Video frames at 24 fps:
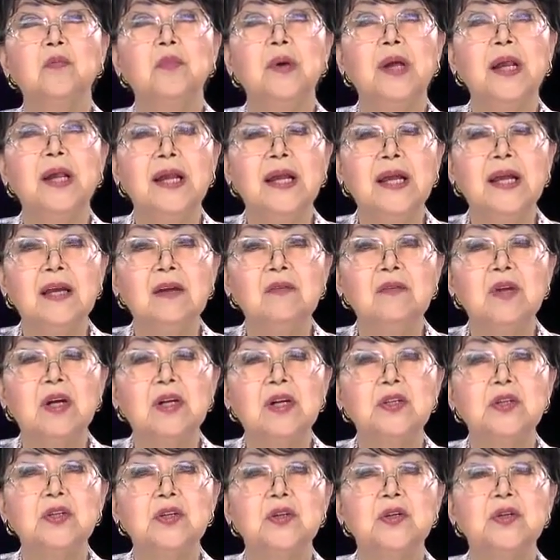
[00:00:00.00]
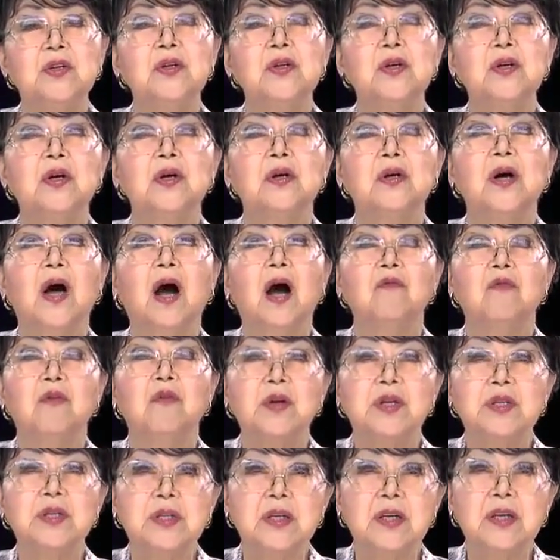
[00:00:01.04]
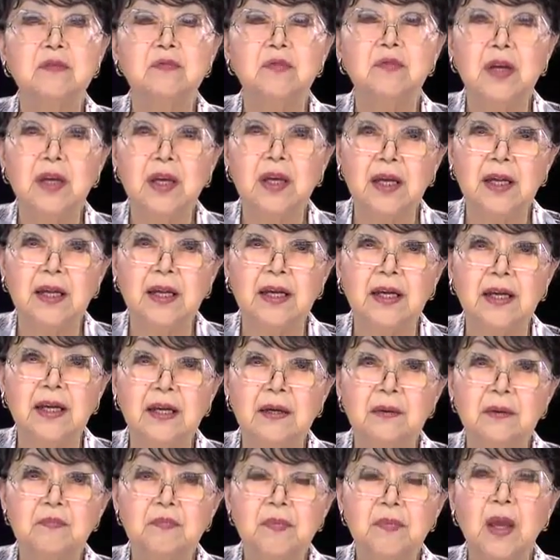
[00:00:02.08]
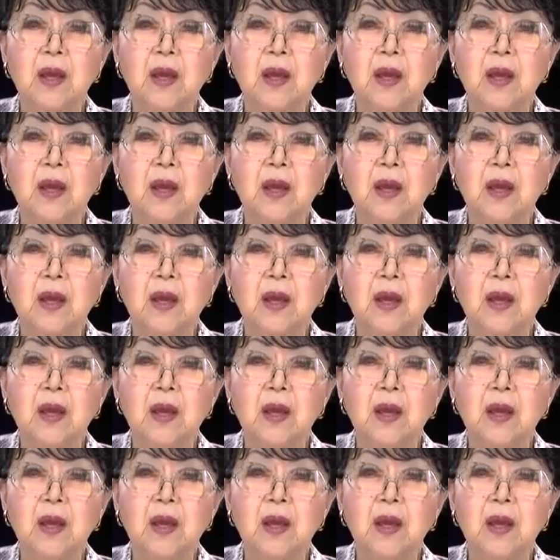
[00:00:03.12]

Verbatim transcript: believe that you have received healing,